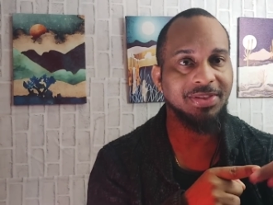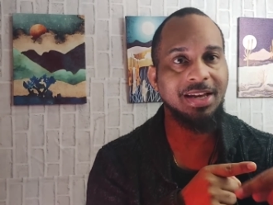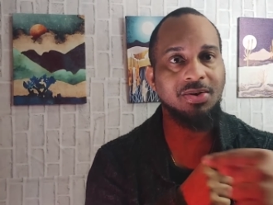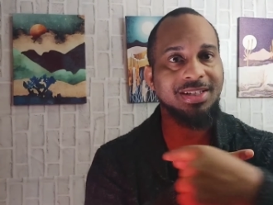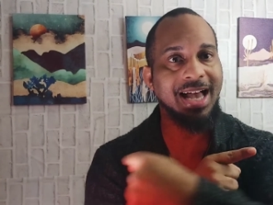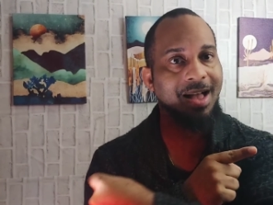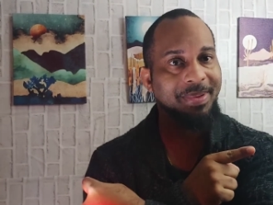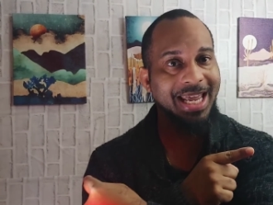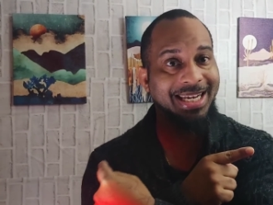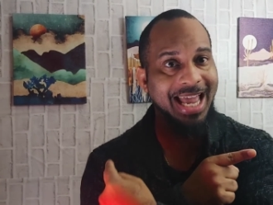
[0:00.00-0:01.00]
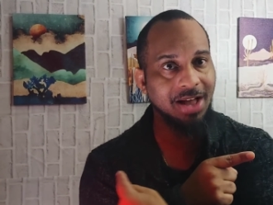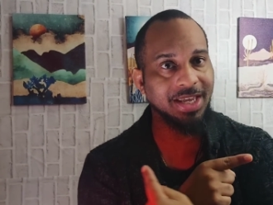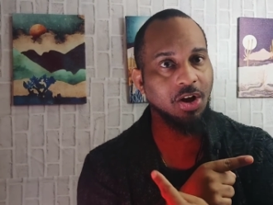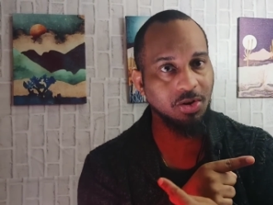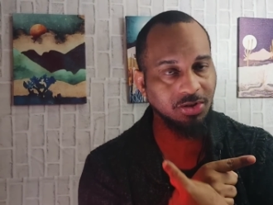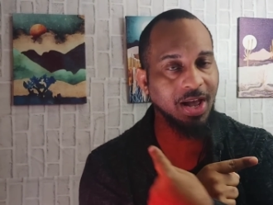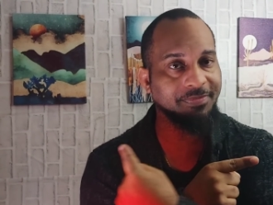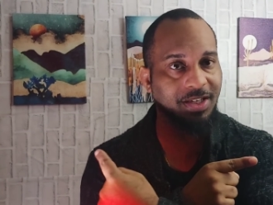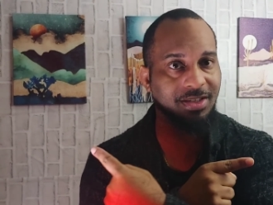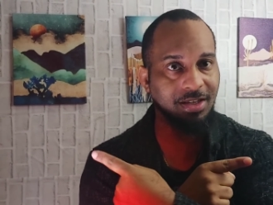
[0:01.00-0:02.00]
Then on top of that, now they also
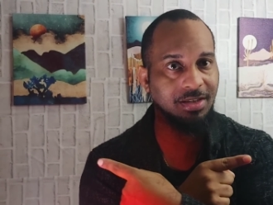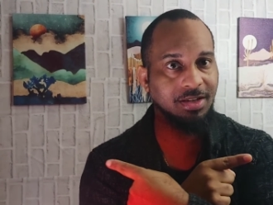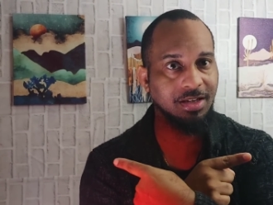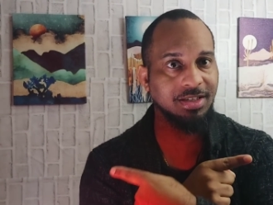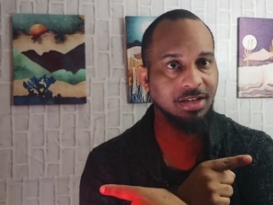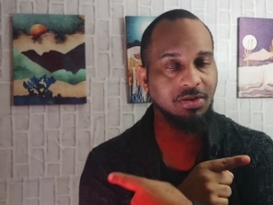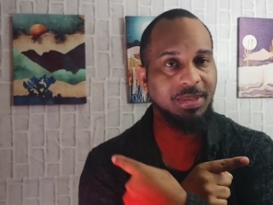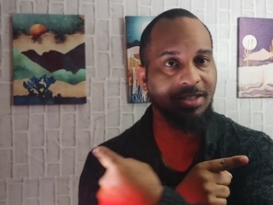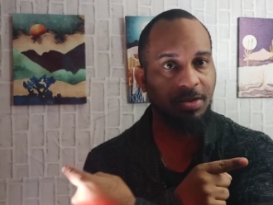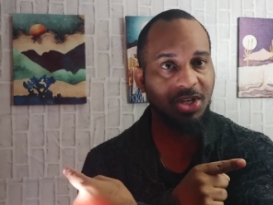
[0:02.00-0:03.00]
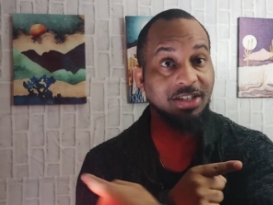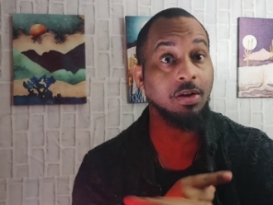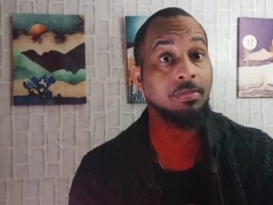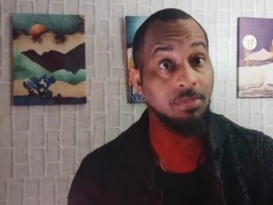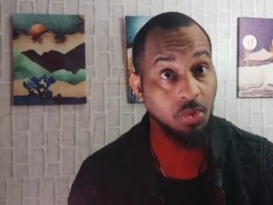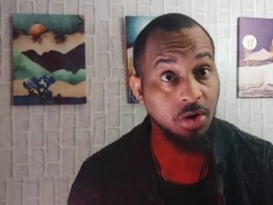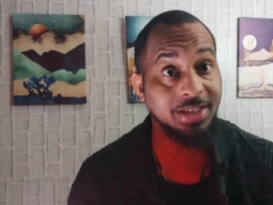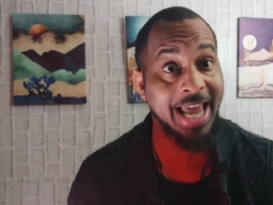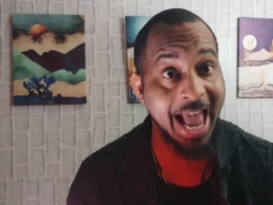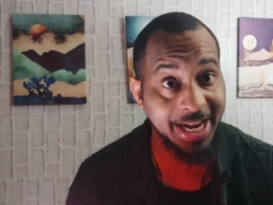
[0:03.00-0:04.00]
have to continue to be subject to more
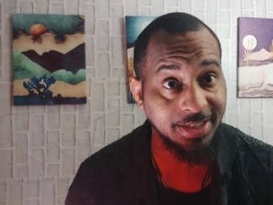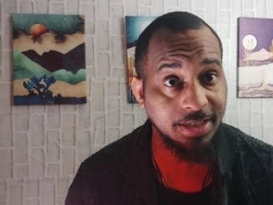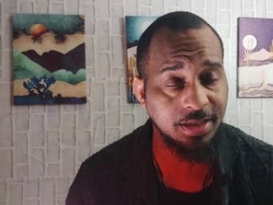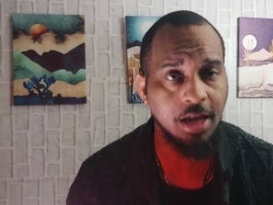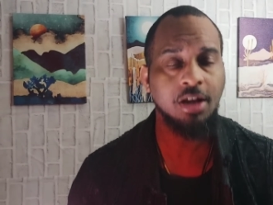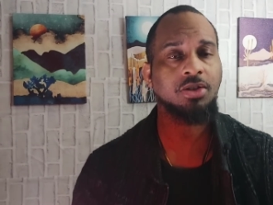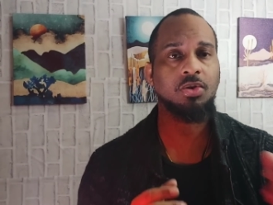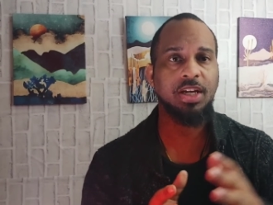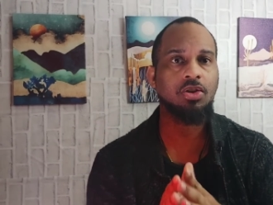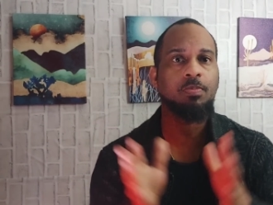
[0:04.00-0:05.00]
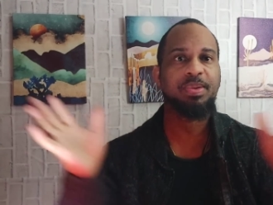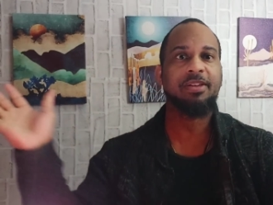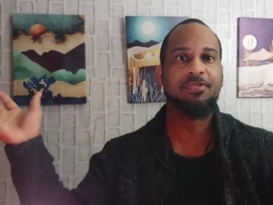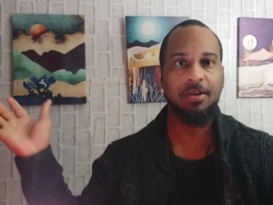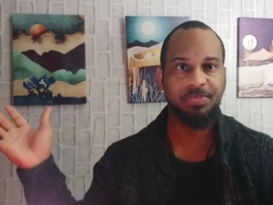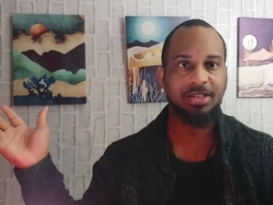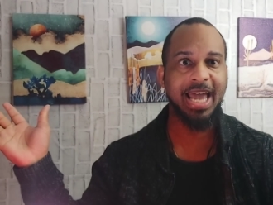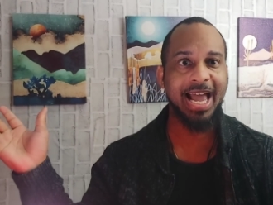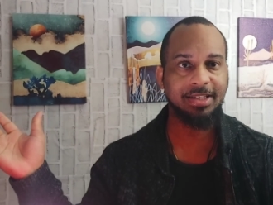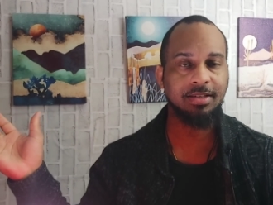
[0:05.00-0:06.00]
taxes. So then you beef up the
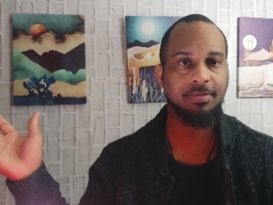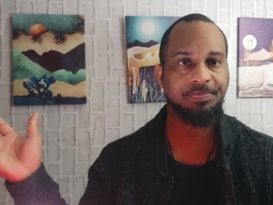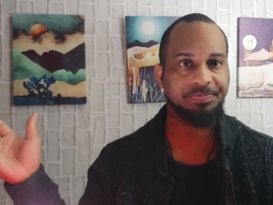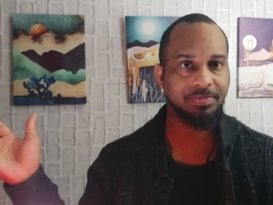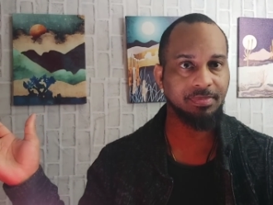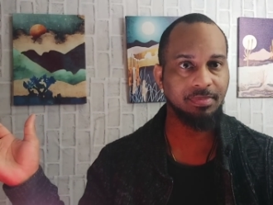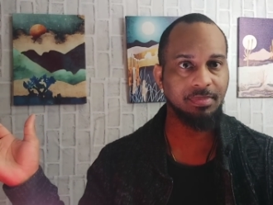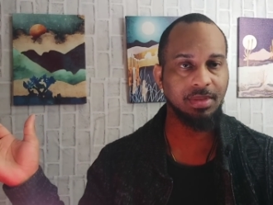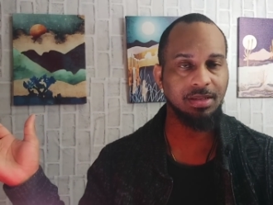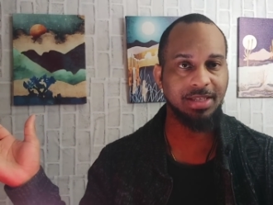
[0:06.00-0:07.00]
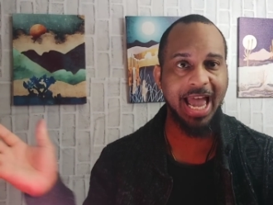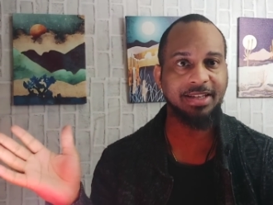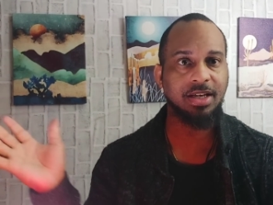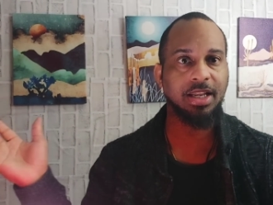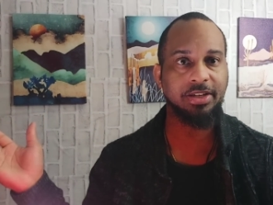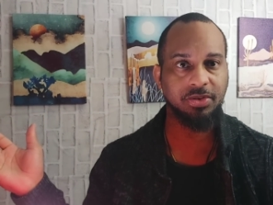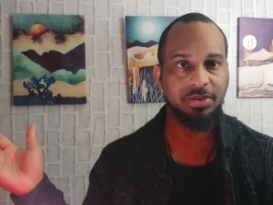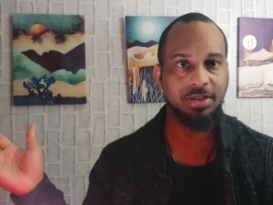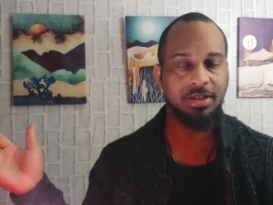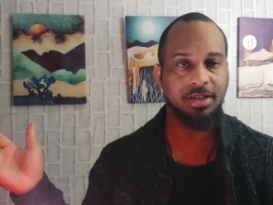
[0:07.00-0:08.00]
tax tax
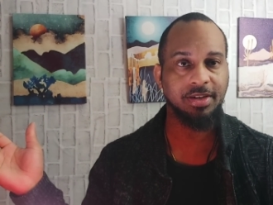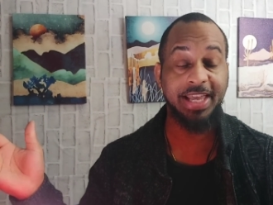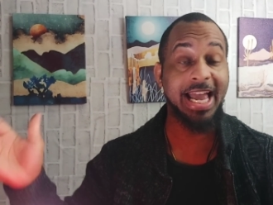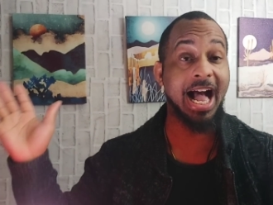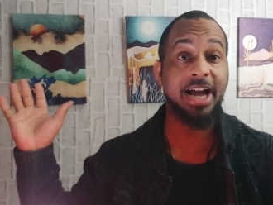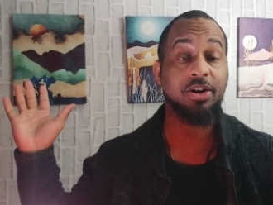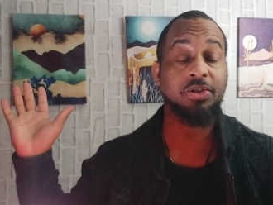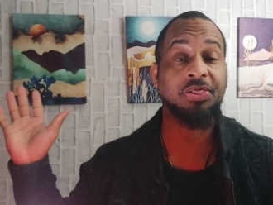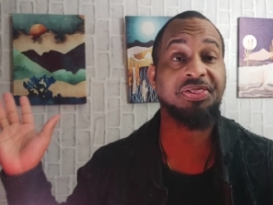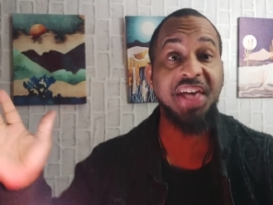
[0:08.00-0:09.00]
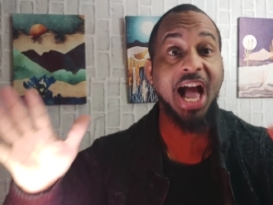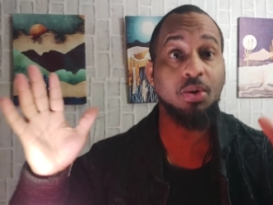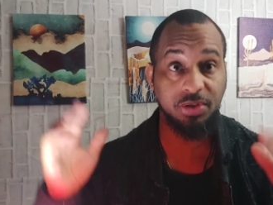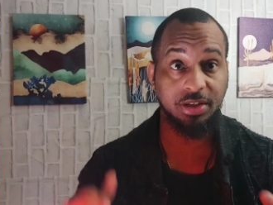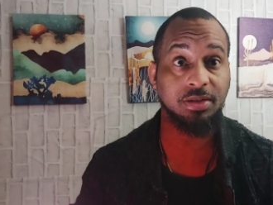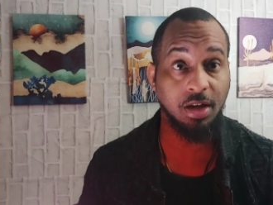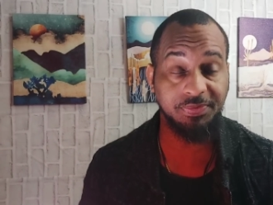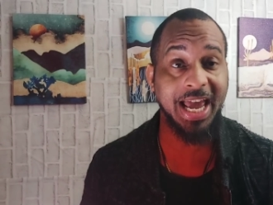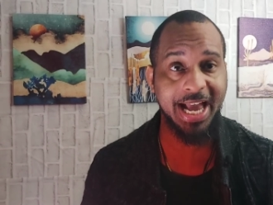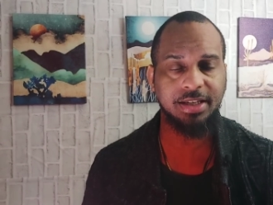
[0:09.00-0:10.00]
collectors. They hire thousands
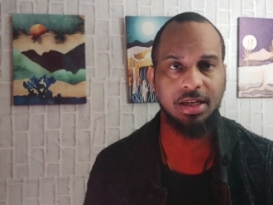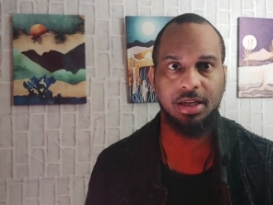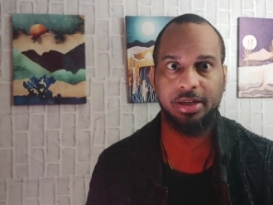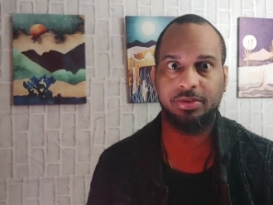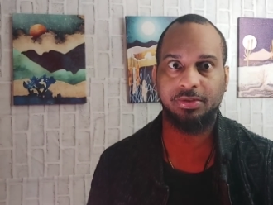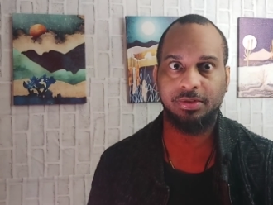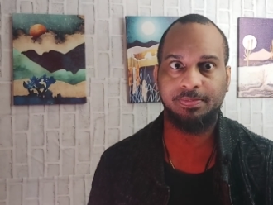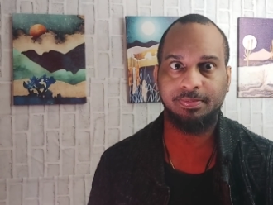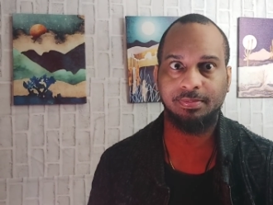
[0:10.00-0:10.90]
of tax collectors.